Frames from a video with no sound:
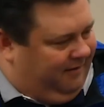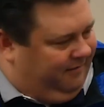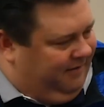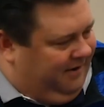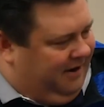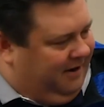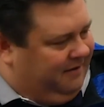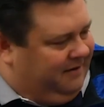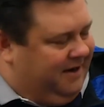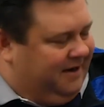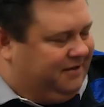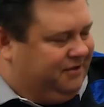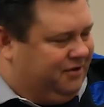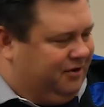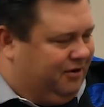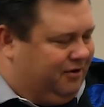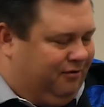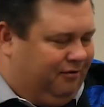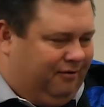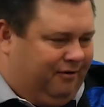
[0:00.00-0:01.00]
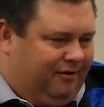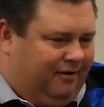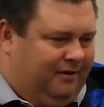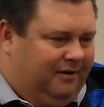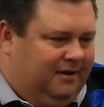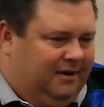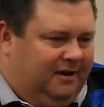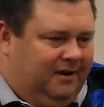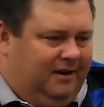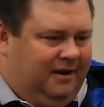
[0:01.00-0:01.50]
the on deck circle or
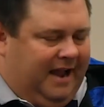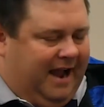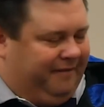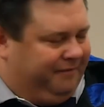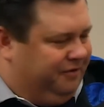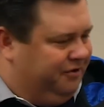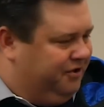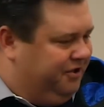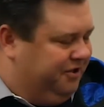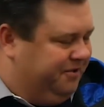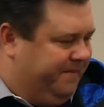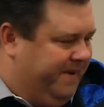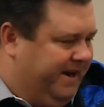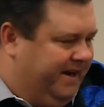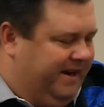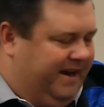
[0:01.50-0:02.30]
after she's made